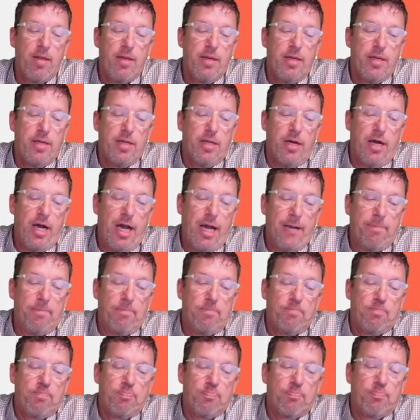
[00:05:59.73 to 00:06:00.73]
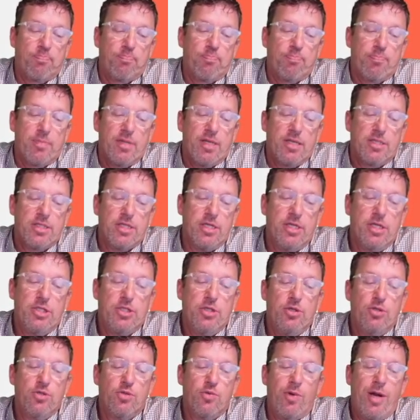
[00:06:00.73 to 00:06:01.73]
All right. So let's
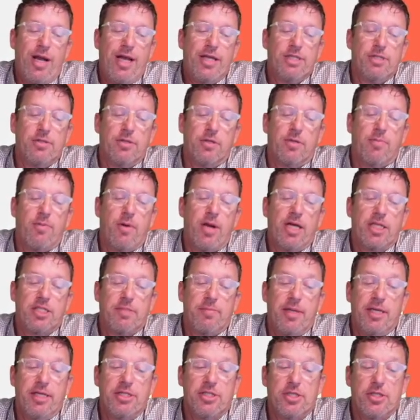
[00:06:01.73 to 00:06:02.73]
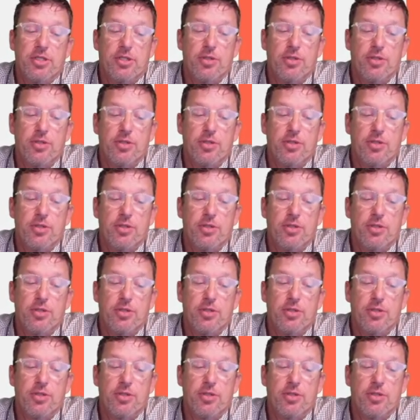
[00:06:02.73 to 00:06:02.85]
use rational approximation to the